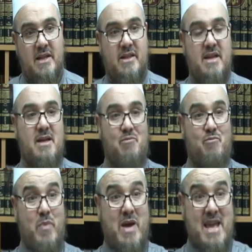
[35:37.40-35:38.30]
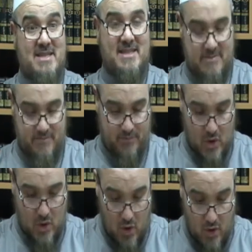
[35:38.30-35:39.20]
The base
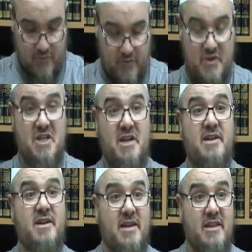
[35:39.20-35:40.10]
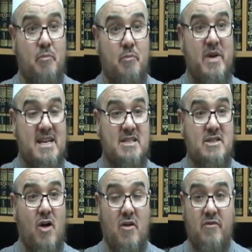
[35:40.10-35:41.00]
of shirk, the
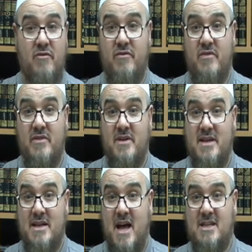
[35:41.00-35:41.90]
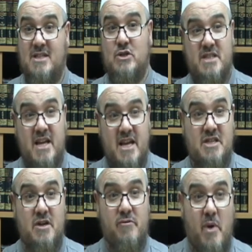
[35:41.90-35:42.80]
base of
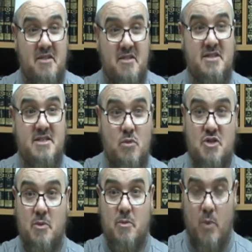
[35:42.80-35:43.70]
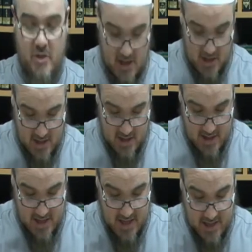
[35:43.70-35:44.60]
association of partners in worship with Allah,
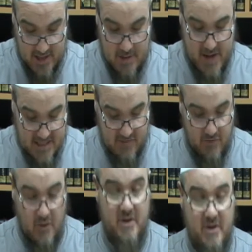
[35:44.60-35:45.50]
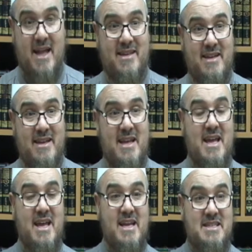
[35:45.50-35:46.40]
the base for that,
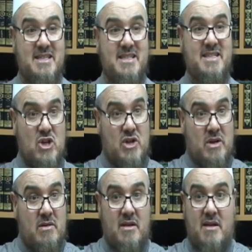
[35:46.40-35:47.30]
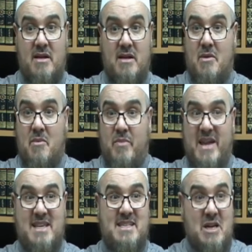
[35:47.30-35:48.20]
its
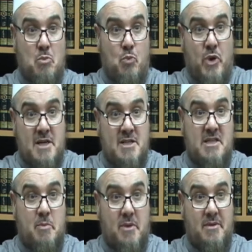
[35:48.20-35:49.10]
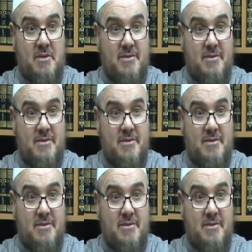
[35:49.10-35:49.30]
basic principle,